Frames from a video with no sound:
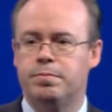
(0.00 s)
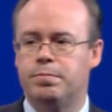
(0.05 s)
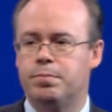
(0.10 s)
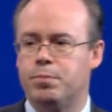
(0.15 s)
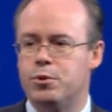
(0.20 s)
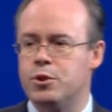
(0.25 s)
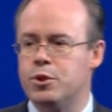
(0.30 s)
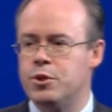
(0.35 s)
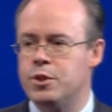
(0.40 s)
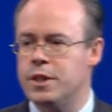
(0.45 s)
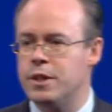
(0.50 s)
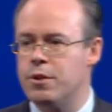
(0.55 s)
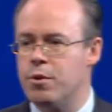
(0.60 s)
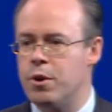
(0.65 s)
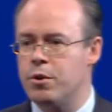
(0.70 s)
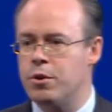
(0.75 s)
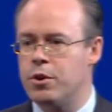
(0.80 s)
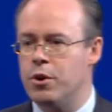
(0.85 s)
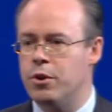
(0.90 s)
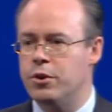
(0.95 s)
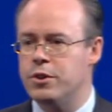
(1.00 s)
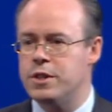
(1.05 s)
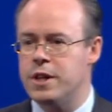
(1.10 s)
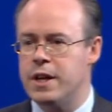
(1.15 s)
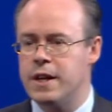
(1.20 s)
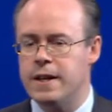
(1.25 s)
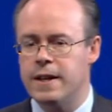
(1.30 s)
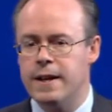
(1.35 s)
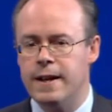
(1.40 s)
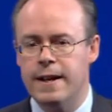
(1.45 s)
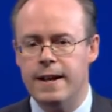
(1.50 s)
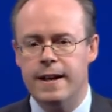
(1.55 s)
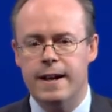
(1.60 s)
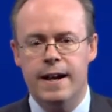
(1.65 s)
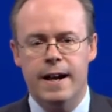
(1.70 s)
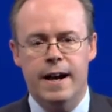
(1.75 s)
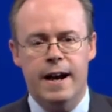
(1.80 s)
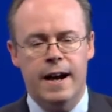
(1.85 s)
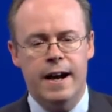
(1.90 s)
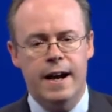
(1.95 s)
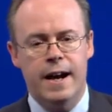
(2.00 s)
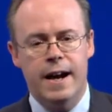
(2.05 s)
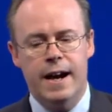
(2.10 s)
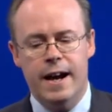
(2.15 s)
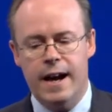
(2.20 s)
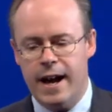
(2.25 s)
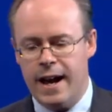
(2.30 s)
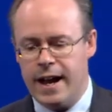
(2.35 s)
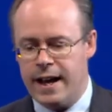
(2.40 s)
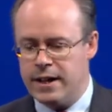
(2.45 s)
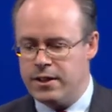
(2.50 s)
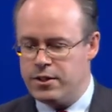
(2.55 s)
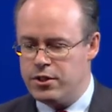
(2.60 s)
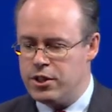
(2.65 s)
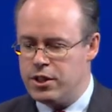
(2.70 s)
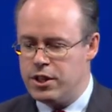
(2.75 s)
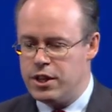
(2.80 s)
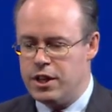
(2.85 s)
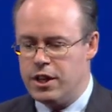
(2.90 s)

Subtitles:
producing their own content, and